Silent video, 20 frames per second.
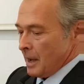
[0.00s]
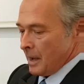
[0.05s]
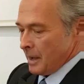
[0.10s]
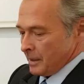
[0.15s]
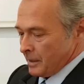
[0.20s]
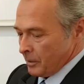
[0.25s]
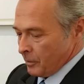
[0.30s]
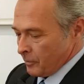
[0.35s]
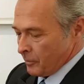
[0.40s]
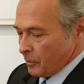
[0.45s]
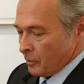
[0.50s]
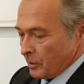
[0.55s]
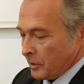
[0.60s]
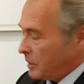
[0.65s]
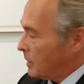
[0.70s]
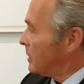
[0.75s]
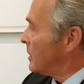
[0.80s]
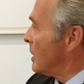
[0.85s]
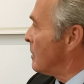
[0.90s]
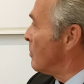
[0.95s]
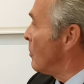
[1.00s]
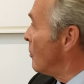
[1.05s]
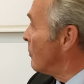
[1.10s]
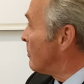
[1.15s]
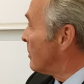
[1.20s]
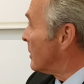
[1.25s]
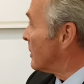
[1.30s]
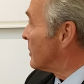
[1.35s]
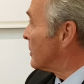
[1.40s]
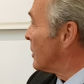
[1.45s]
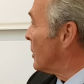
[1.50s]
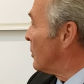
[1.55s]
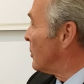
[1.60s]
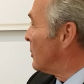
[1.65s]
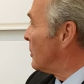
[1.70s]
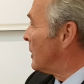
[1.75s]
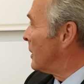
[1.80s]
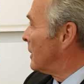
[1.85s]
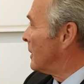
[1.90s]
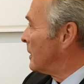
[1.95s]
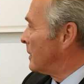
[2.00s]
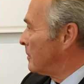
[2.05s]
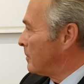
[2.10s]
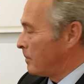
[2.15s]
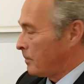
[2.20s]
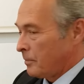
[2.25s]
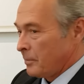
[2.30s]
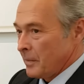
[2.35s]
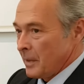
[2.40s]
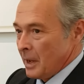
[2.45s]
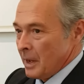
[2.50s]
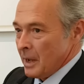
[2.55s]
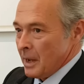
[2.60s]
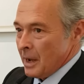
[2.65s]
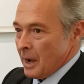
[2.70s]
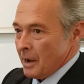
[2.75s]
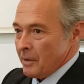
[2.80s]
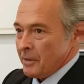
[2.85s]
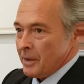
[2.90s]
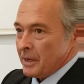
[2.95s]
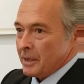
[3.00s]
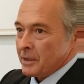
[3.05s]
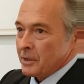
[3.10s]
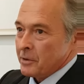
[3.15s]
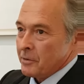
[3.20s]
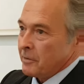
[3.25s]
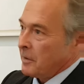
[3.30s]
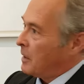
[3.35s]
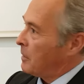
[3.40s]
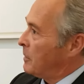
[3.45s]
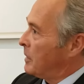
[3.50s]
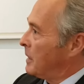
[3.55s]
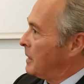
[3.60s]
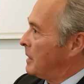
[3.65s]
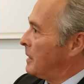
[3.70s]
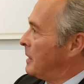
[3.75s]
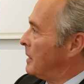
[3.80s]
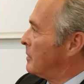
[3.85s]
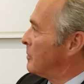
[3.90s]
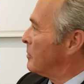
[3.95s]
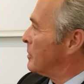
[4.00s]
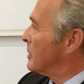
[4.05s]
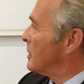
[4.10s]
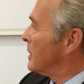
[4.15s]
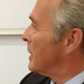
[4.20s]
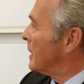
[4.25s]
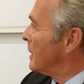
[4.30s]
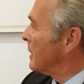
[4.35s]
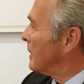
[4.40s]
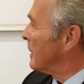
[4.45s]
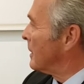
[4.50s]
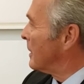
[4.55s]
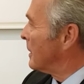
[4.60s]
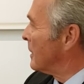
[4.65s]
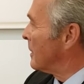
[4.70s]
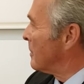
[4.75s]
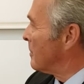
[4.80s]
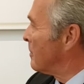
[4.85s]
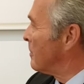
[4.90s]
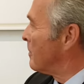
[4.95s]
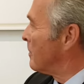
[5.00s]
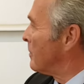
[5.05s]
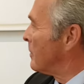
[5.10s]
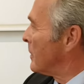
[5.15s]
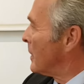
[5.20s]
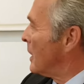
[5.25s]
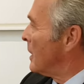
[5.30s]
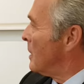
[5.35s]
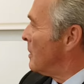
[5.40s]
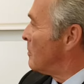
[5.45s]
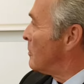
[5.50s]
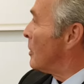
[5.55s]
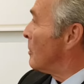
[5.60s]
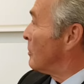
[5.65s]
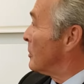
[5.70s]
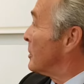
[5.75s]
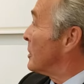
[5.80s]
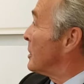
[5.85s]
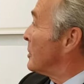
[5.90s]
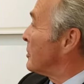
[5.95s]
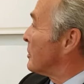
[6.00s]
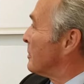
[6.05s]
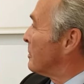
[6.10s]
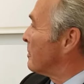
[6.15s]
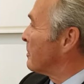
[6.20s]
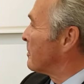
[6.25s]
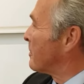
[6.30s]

and of course the same movement. So I think it's a very interesting proposition.